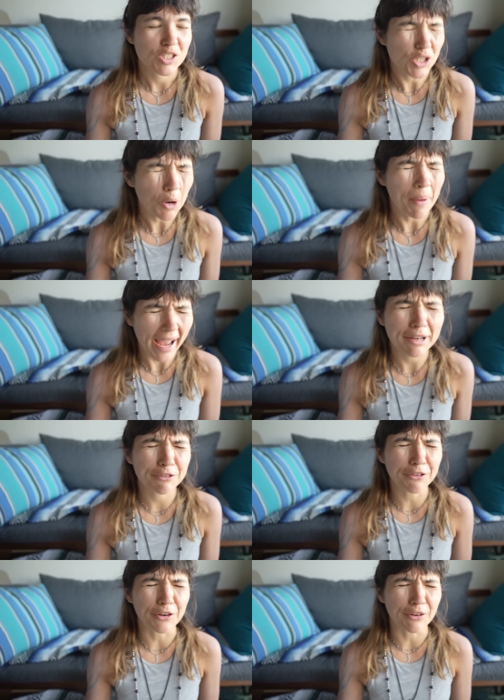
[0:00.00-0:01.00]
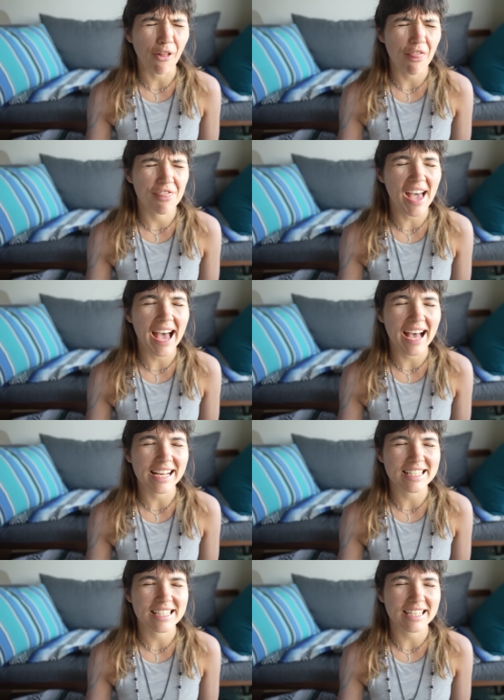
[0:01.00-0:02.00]
so painful
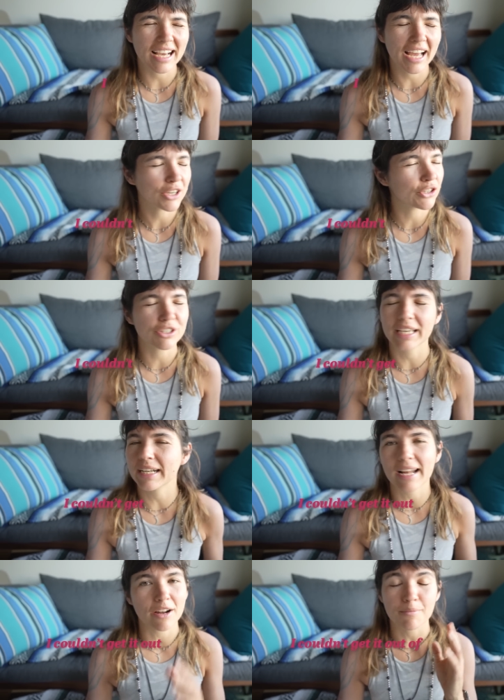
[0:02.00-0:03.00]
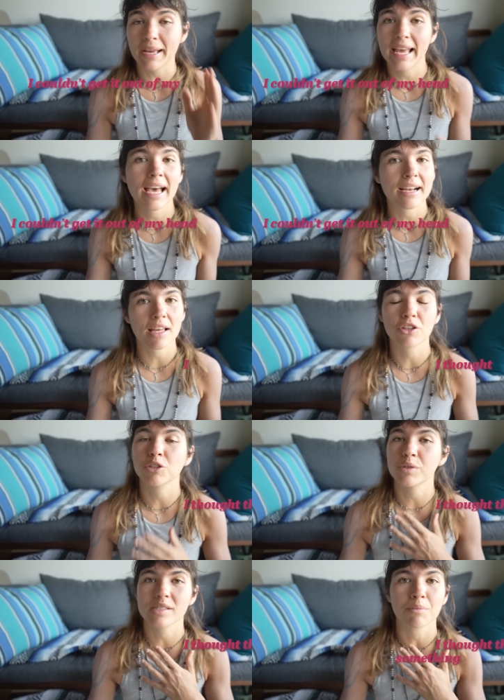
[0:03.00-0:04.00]
that I couldn't get it out of my head. I thought
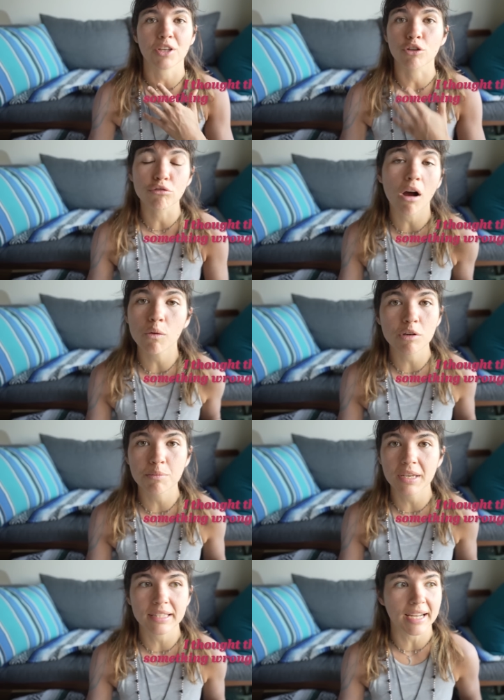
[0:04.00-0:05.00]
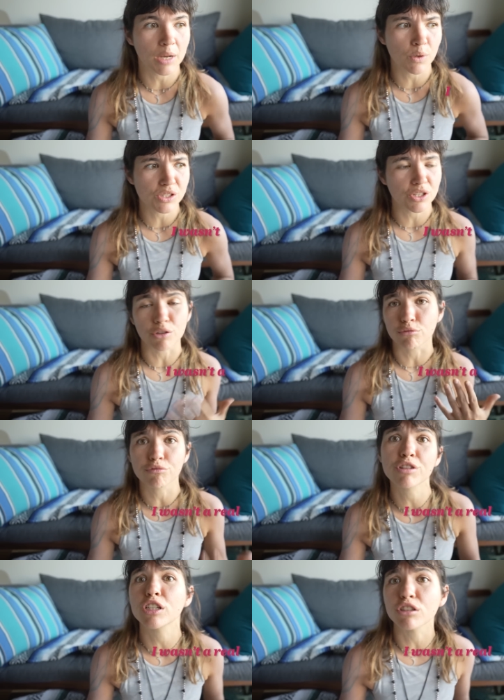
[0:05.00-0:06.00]
there was something wrong with me, that I wasn't a
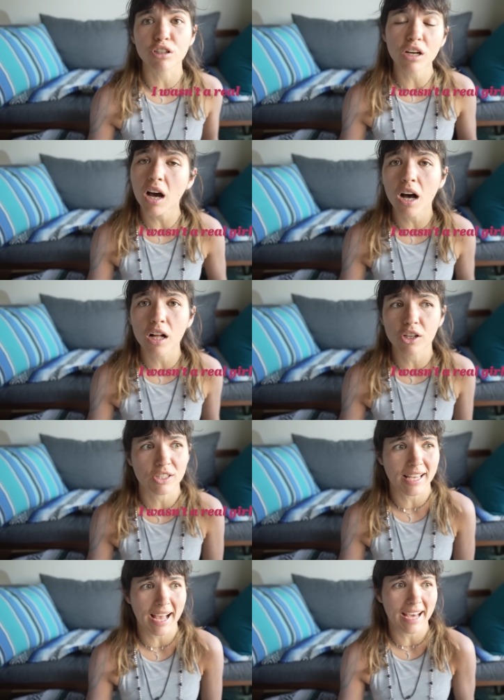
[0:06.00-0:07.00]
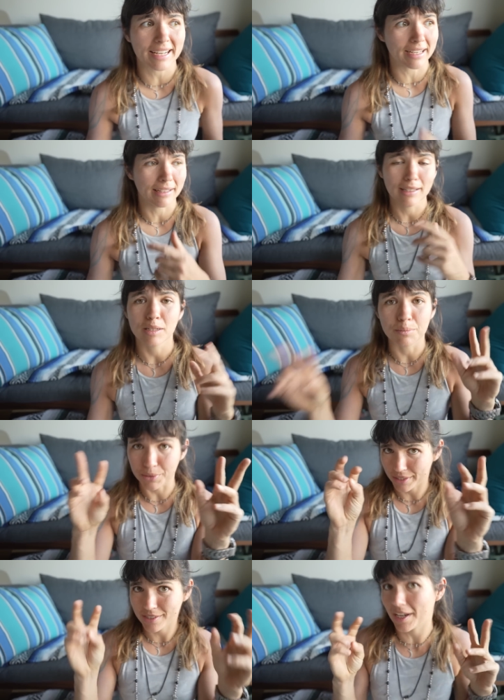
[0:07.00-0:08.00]
real girl because I had a
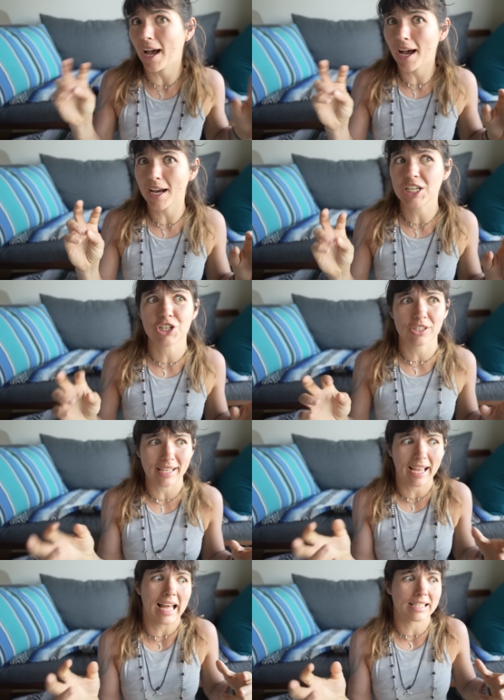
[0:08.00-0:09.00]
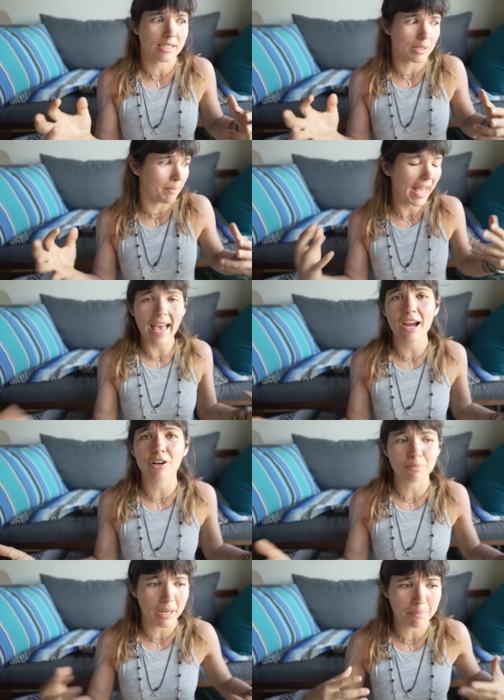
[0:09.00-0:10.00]
mustache, because I had some hair
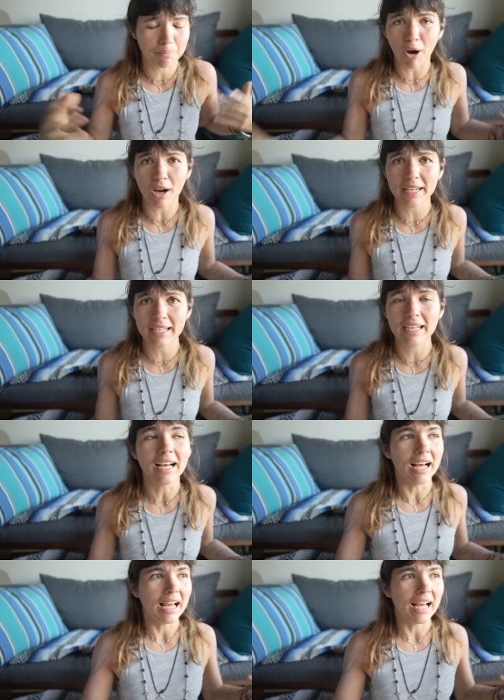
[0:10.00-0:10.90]
on my body.